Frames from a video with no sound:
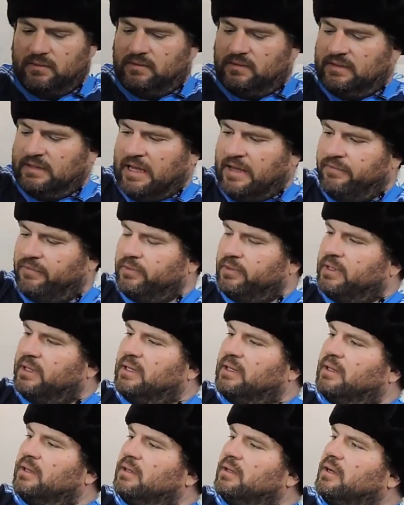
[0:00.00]

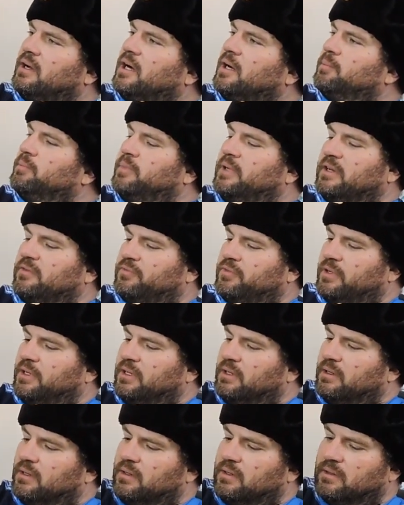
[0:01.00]
definitely
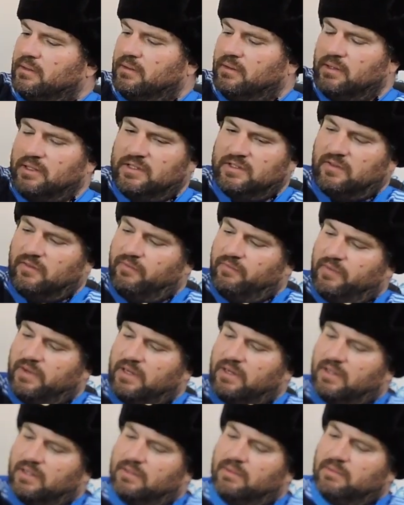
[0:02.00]
different. These are
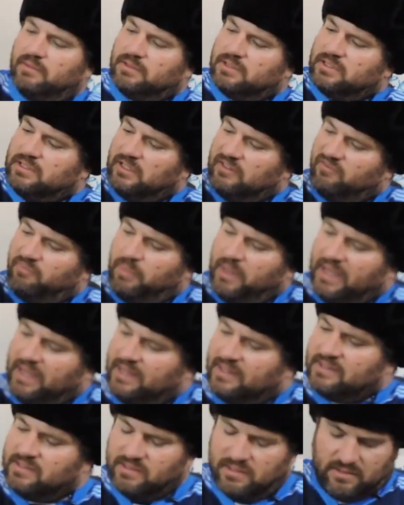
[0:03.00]
very stiff
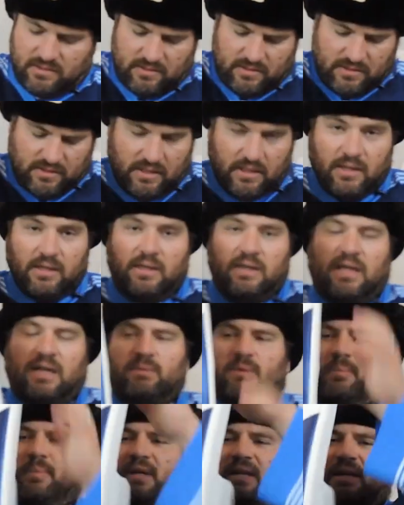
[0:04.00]
pads. I'm
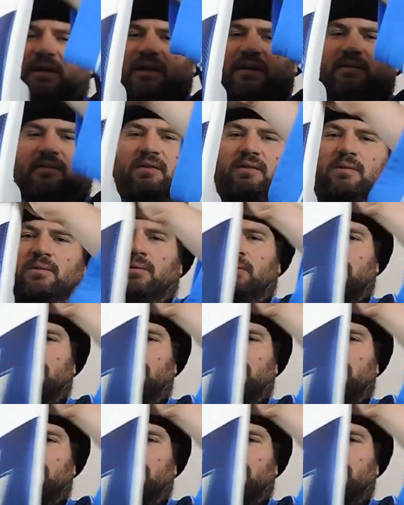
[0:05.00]
a big guy too.